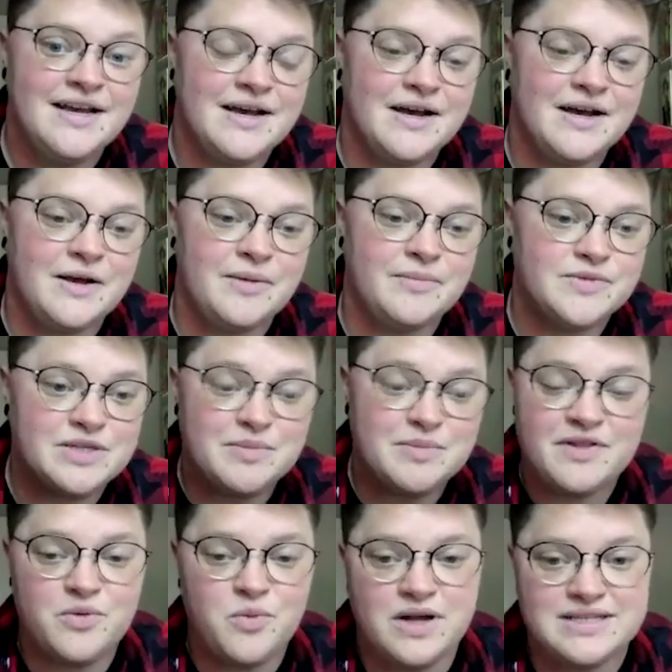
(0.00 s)
Some of
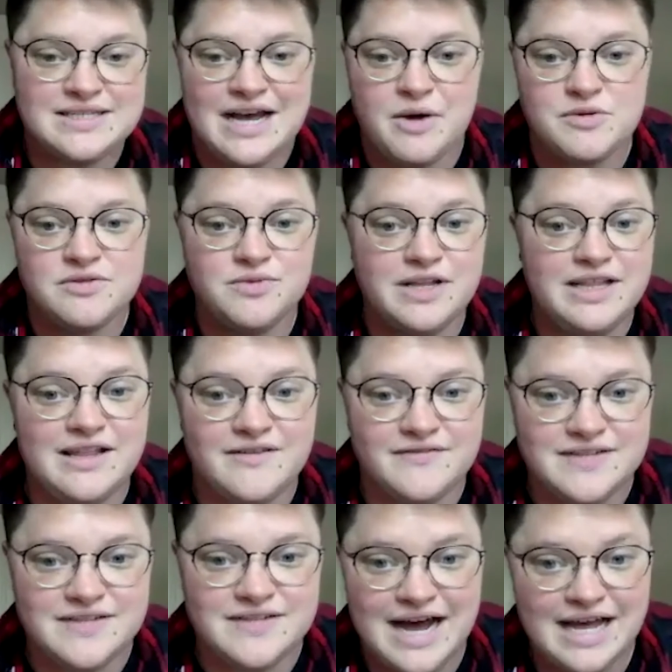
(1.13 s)
the ones I would really love
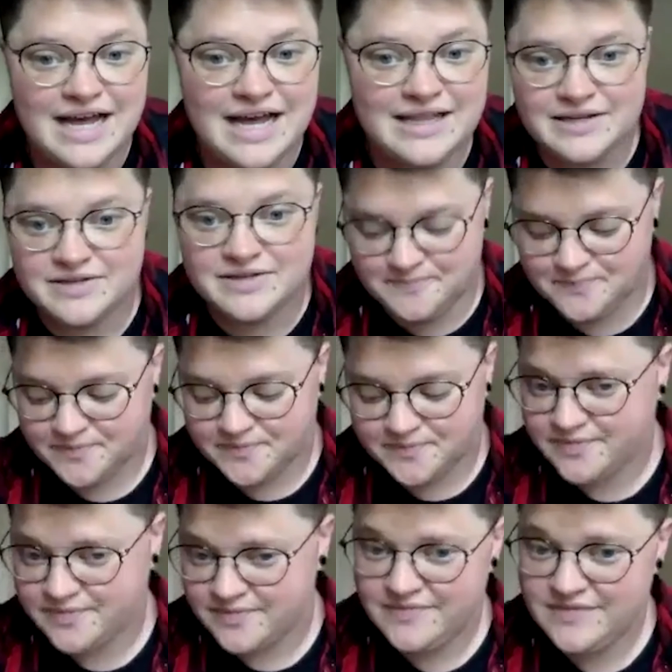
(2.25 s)
to highlight
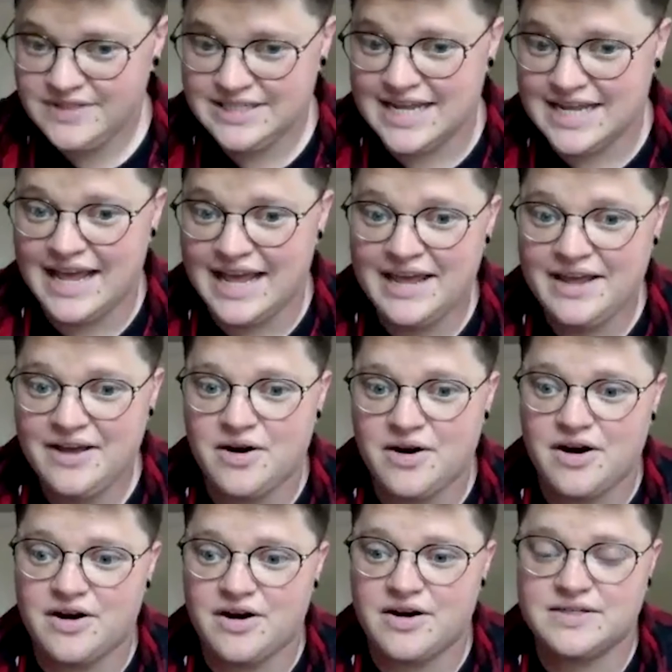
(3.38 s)
today
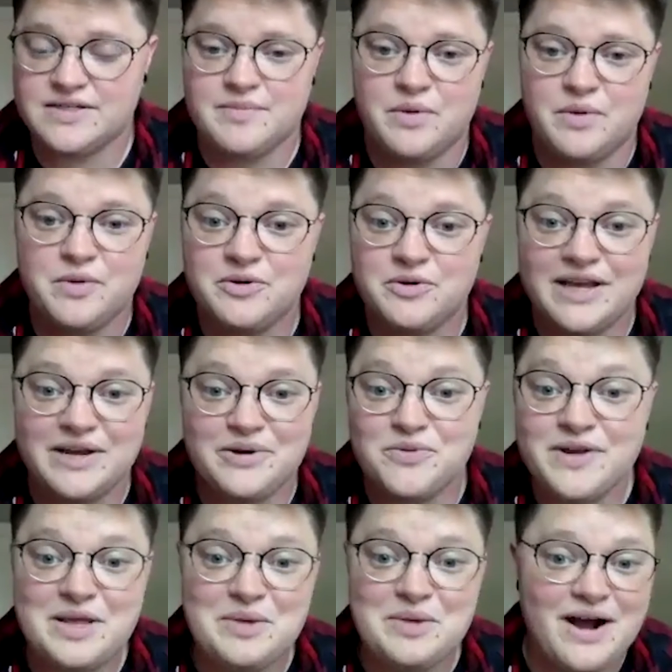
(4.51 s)
are some that we're like
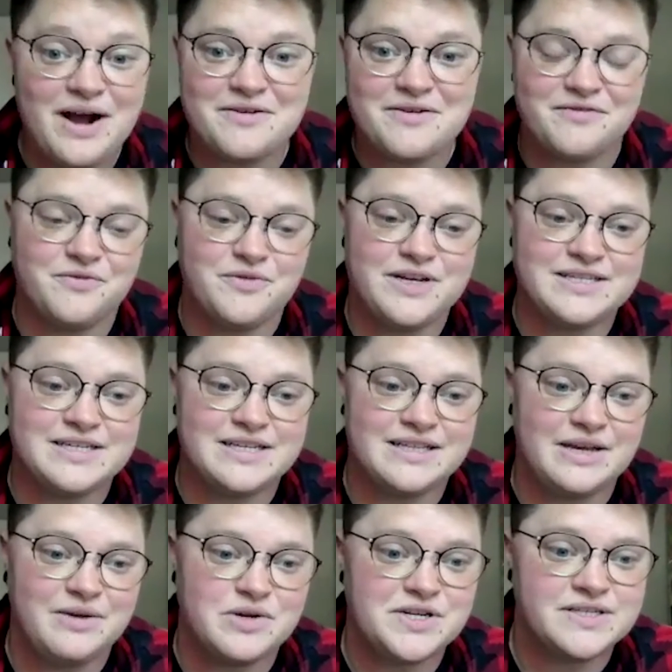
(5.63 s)
really proud of
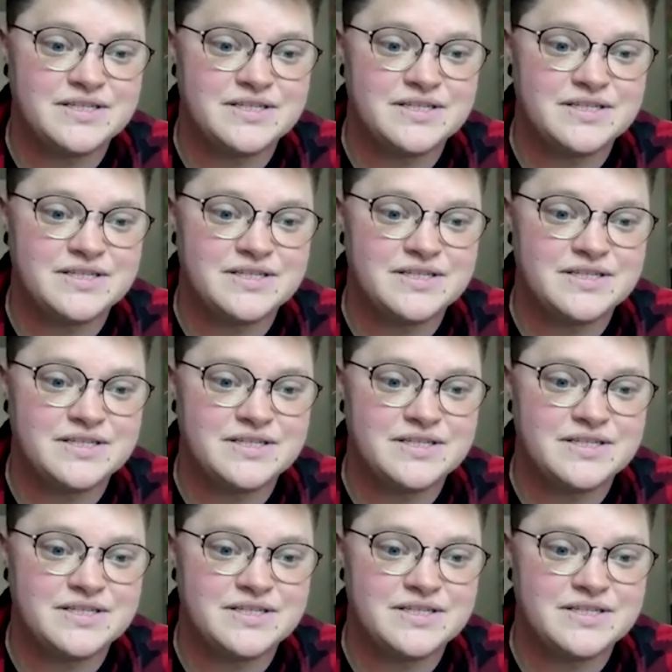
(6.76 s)
recently, which